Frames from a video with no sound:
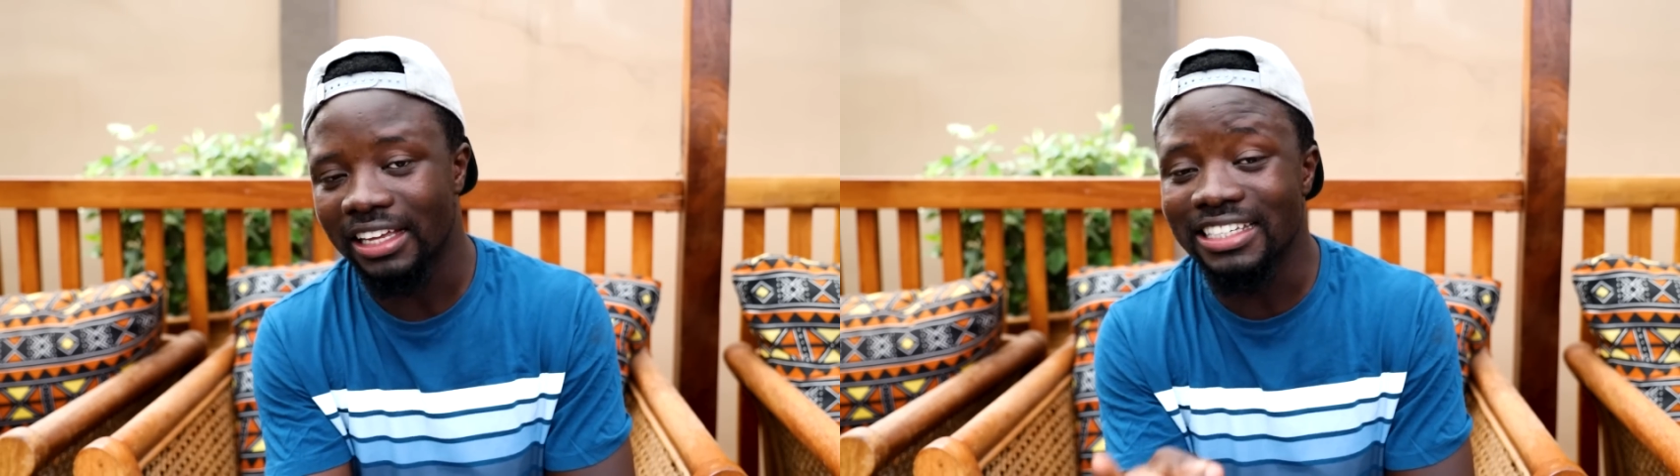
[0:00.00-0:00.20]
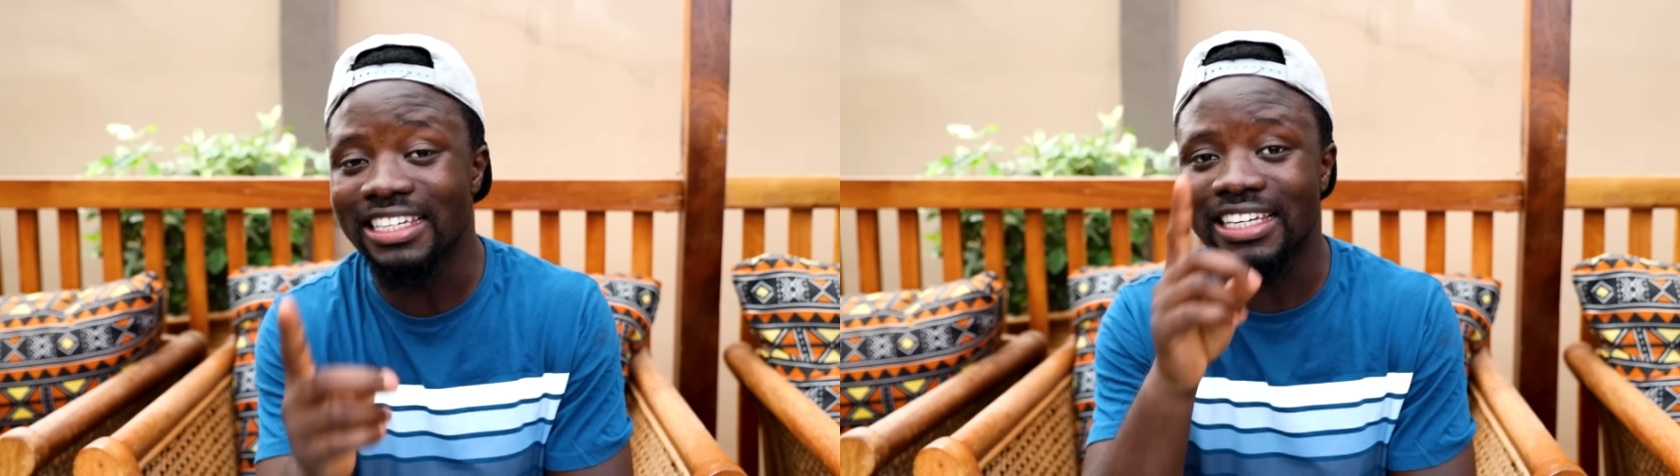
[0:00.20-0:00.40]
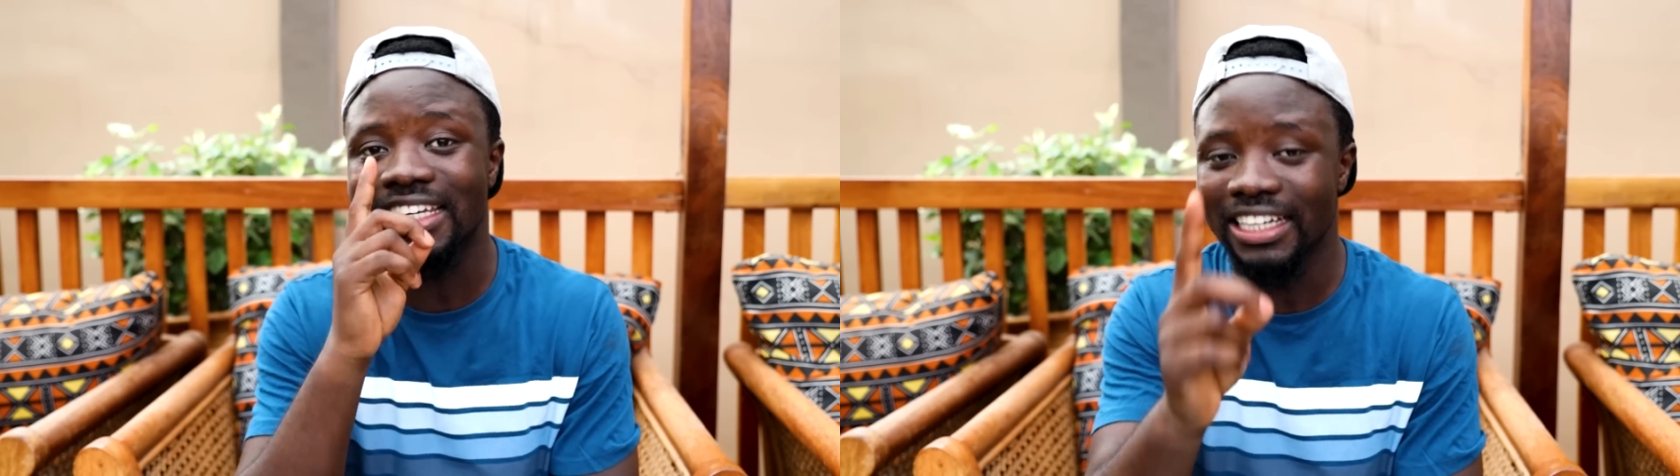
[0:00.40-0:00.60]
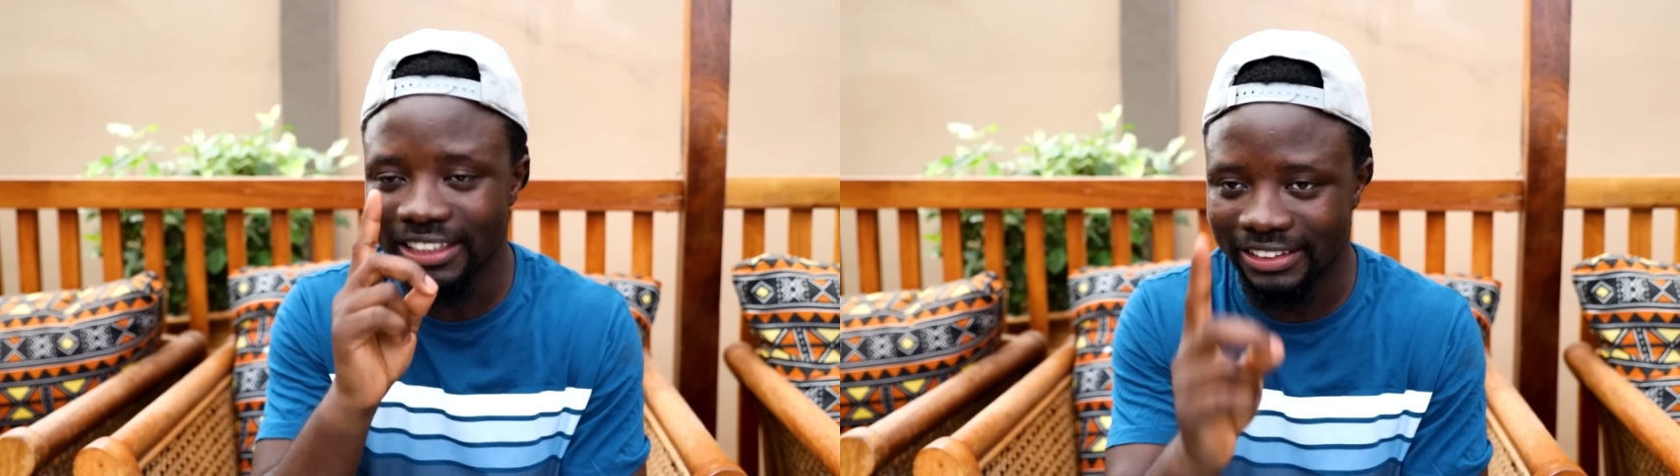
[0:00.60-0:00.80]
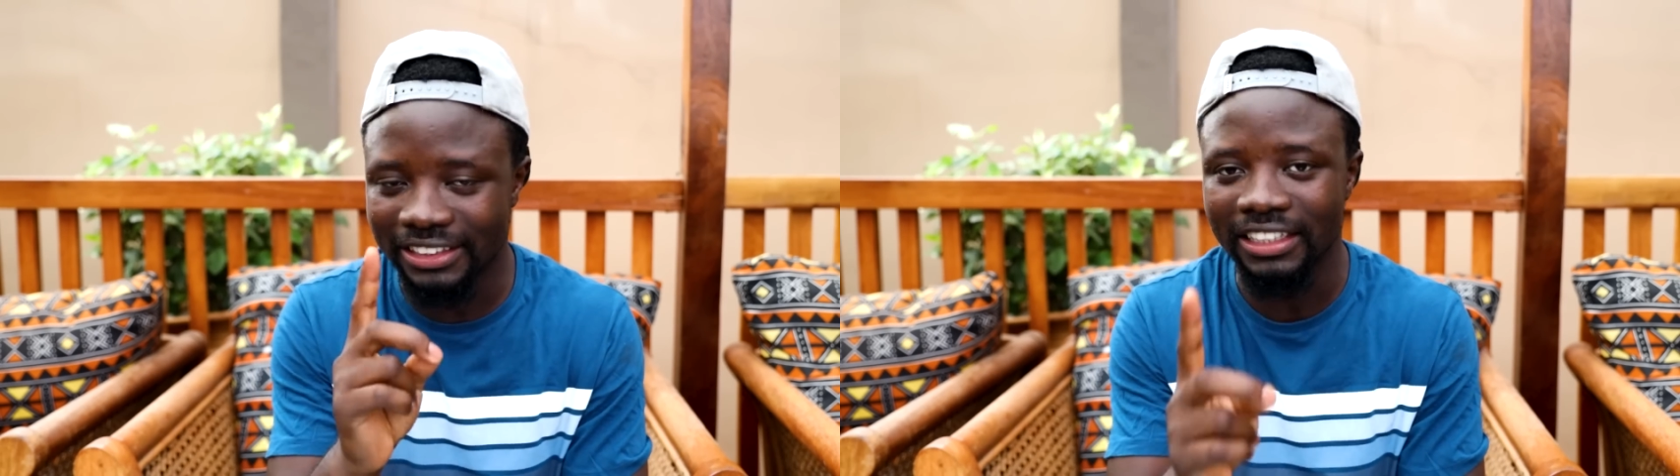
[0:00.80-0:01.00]

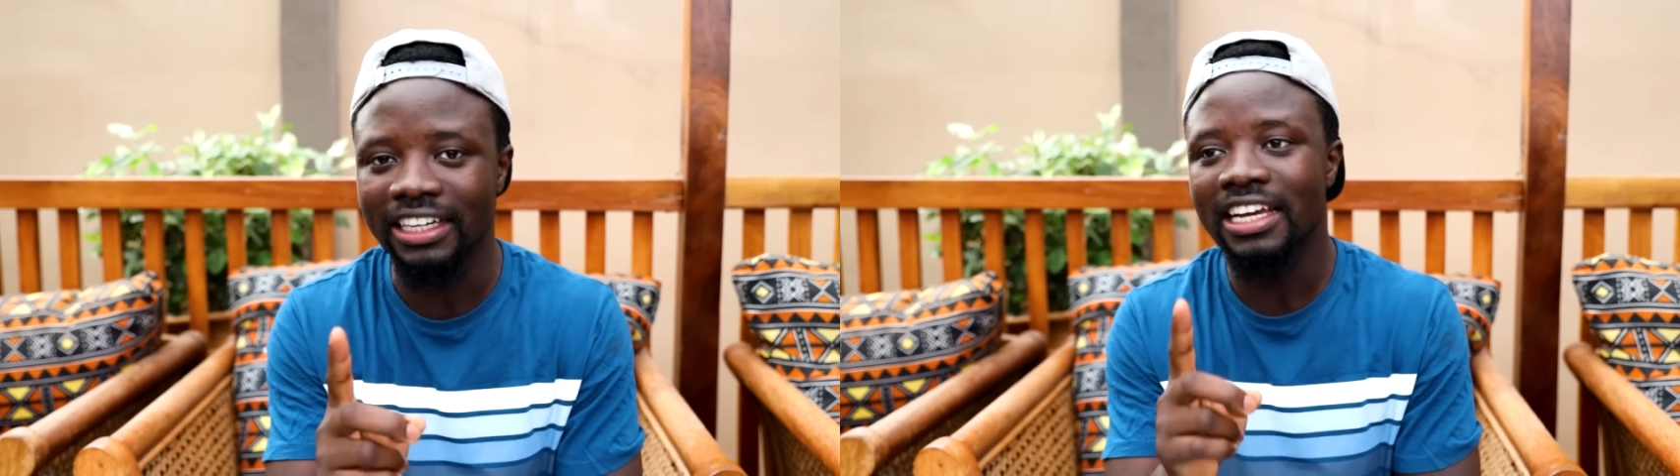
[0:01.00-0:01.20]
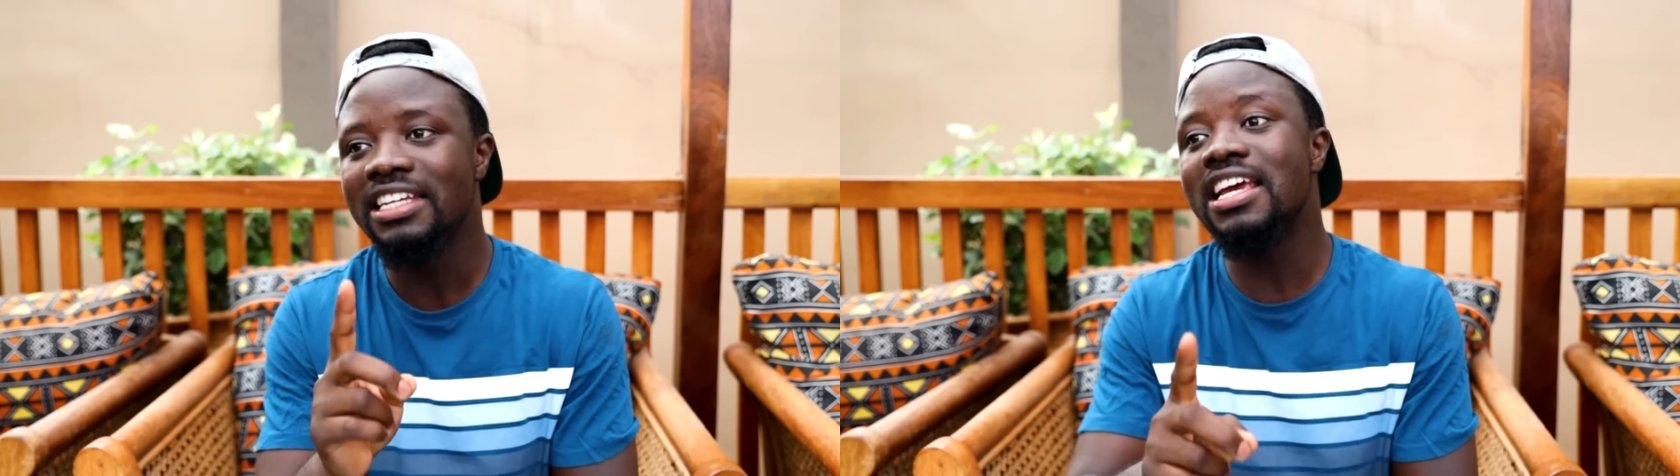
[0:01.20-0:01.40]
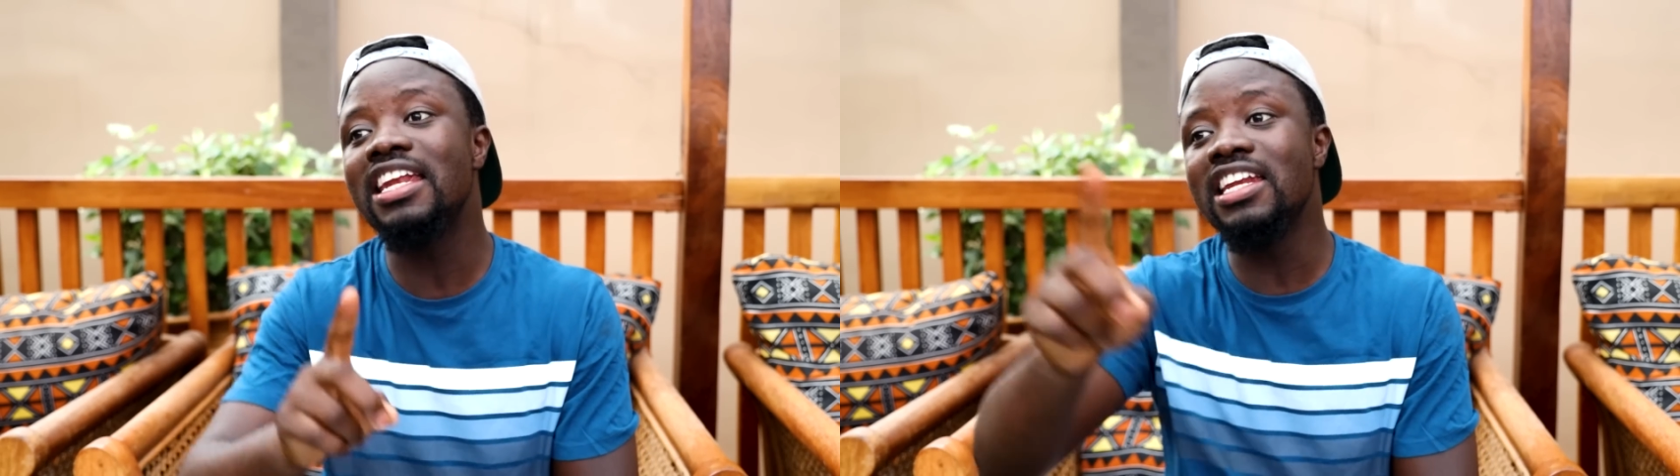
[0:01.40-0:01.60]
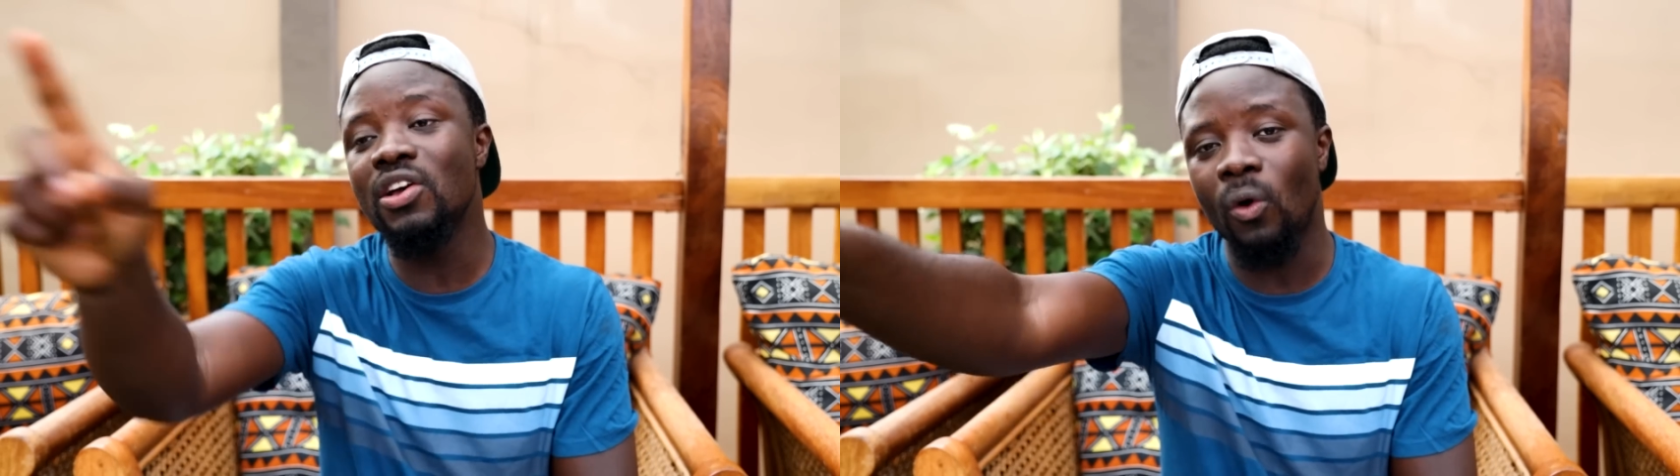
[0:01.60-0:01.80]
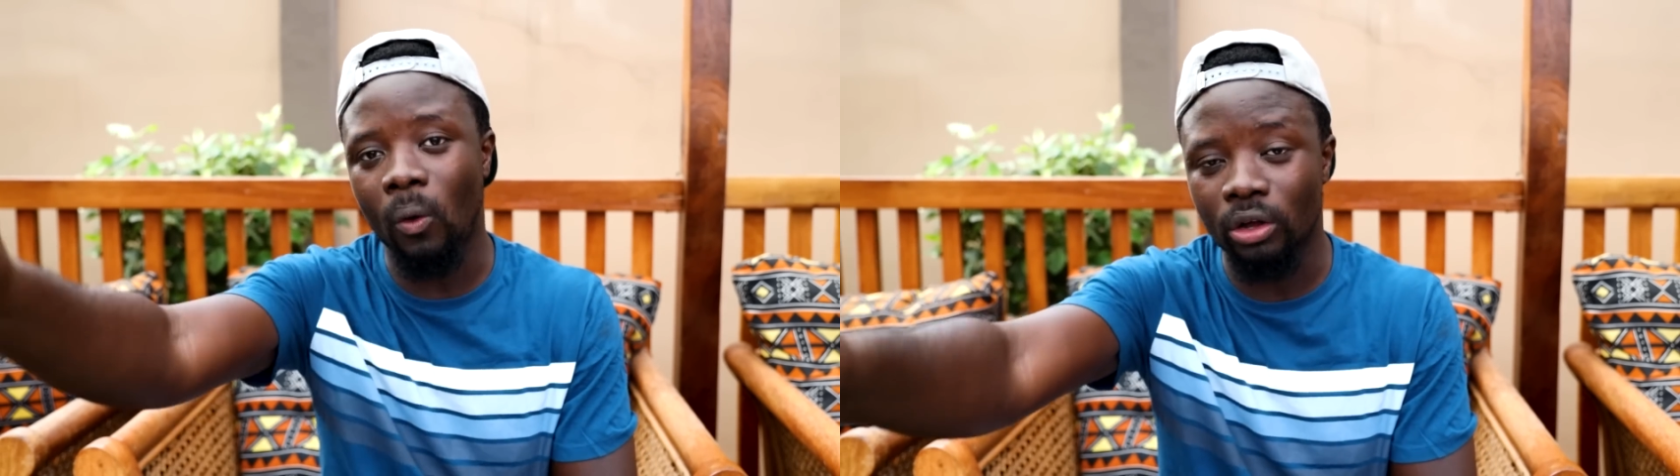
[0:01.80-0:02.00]
Nshienti, ye
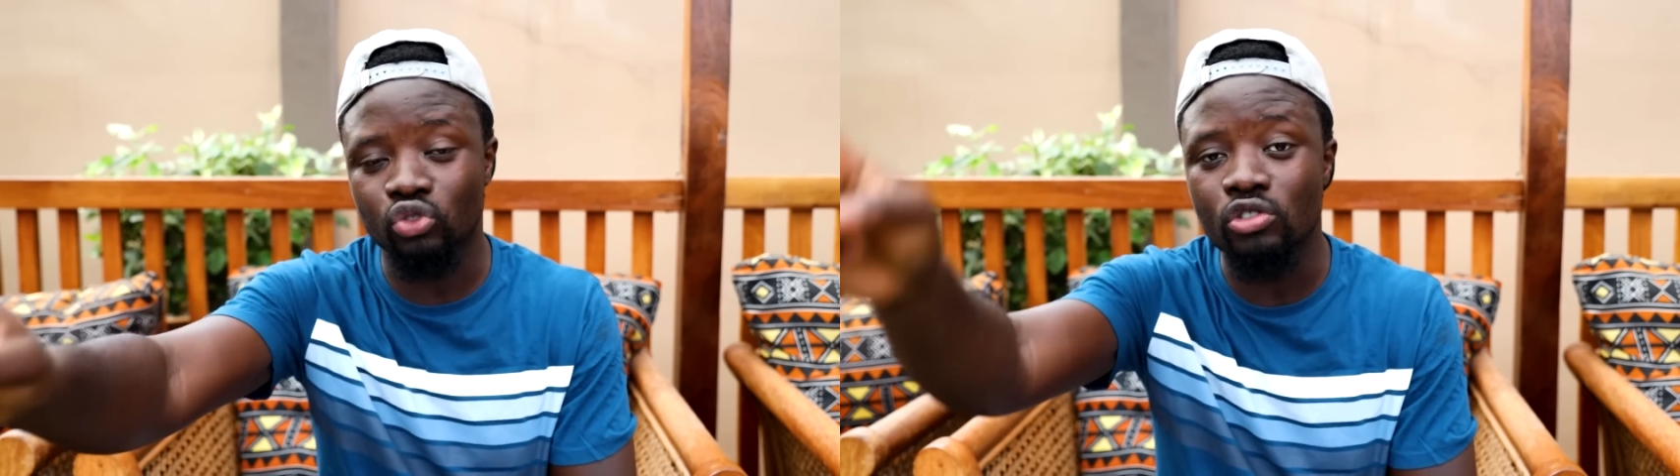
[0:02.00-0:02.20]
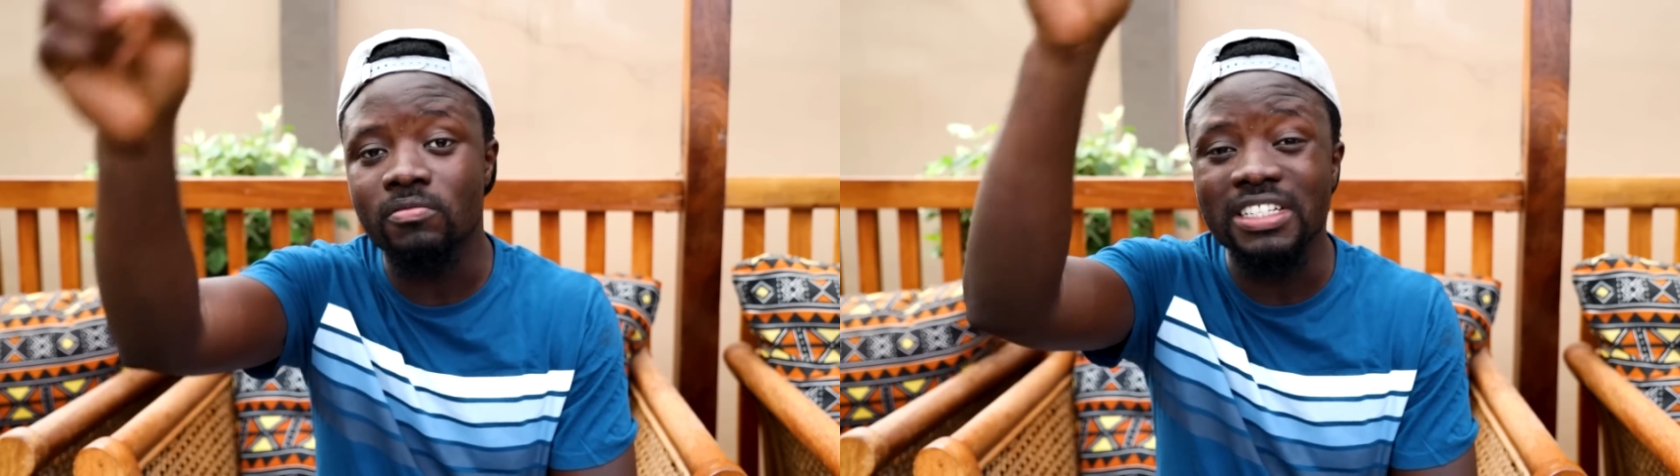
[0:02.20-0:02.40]
dini kokotum.